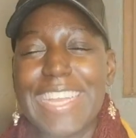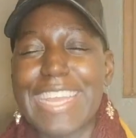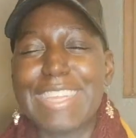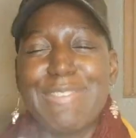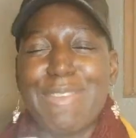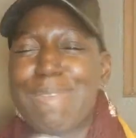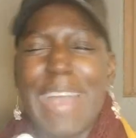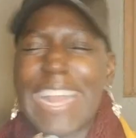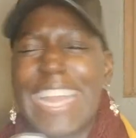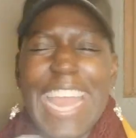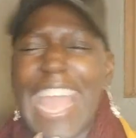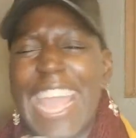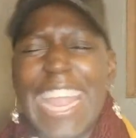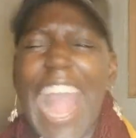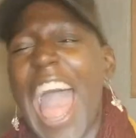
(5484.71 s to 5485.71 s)
Yes for my
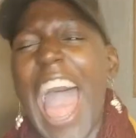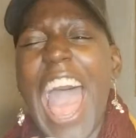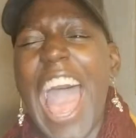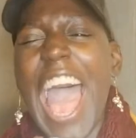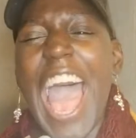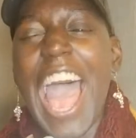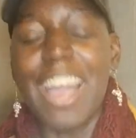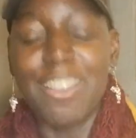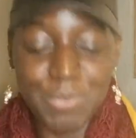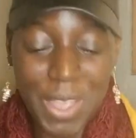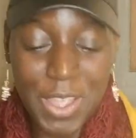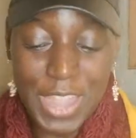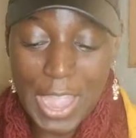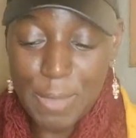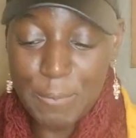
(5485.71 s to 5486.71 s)
deck. Ah!
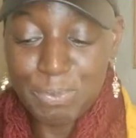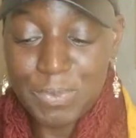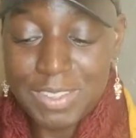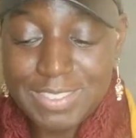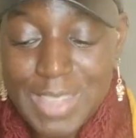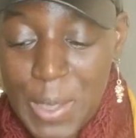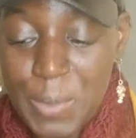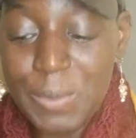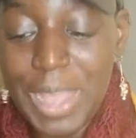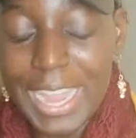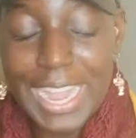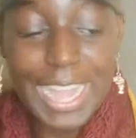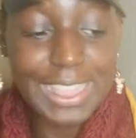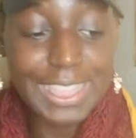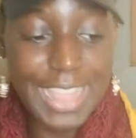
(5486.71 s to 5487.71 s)
Okay, so I
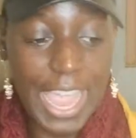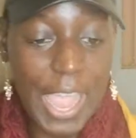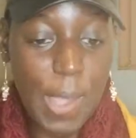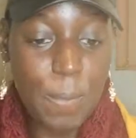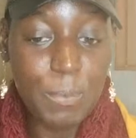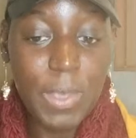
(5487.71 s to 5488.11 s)
got that.